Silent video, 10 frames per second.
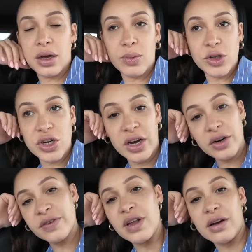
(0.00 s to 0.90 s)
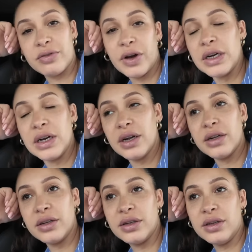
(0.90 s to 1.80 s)
What started off as like a funny
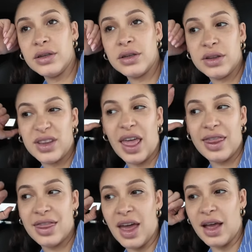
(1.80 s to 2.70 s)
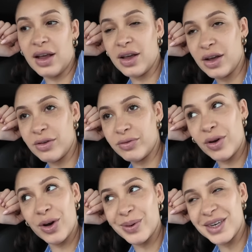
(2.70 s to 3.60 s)
little thing of,
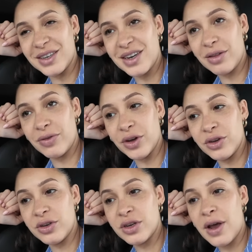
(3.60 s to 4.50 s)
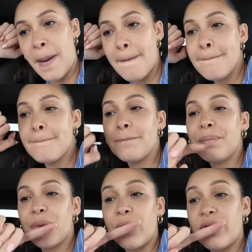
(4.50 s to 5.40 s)
oh, we're going to get the food.
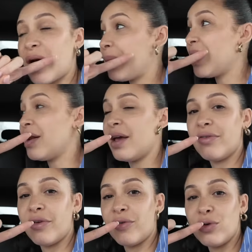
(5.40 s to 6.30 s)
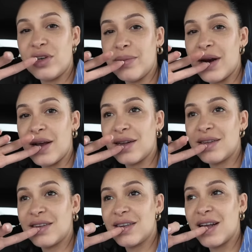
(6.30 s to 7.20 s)
We've now been here for 40
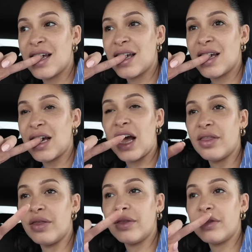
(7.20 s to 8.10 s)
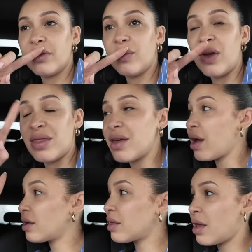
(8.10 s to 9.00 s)
minutes and we
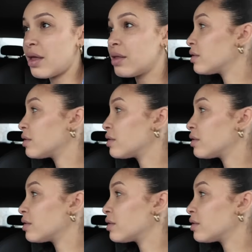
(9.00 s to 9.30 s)
think that